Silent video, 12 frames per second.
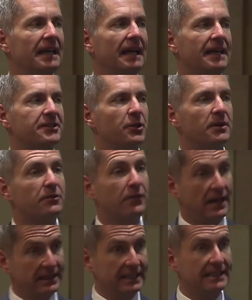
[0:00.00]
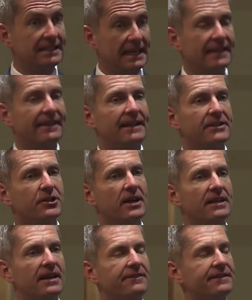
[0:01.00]
And so he's finally saying that he's got
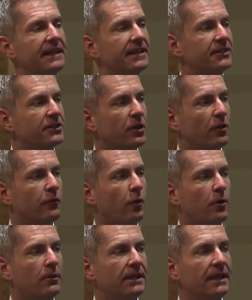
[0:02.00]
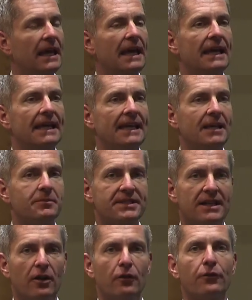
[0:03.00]
enough data to go forward. He
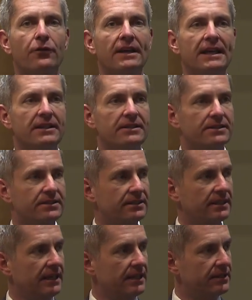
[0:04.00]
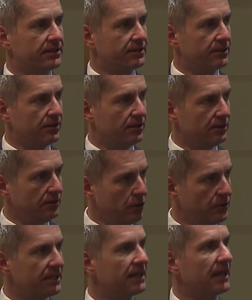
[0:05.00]
himself is, is
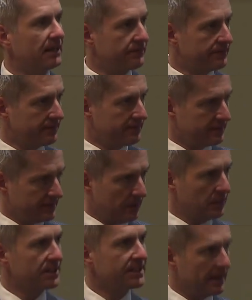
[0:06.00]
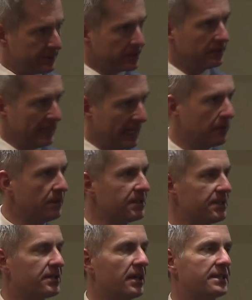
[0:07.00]
using kind of somewhat skeptical language.
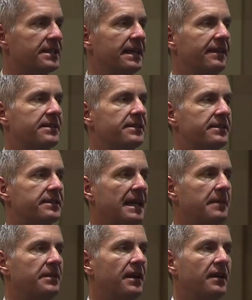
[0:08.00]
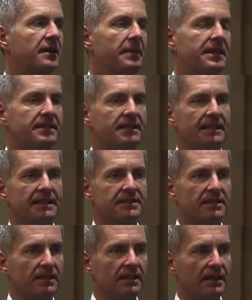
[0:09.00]
He's not saying this is a slam dunk. Basically, it's
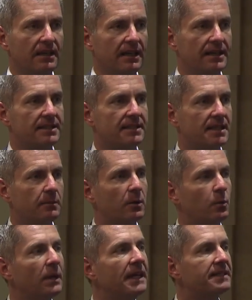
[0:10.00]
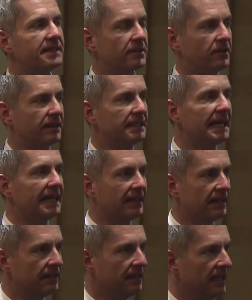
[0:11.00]
a, it's a somewhat weak signal in the data.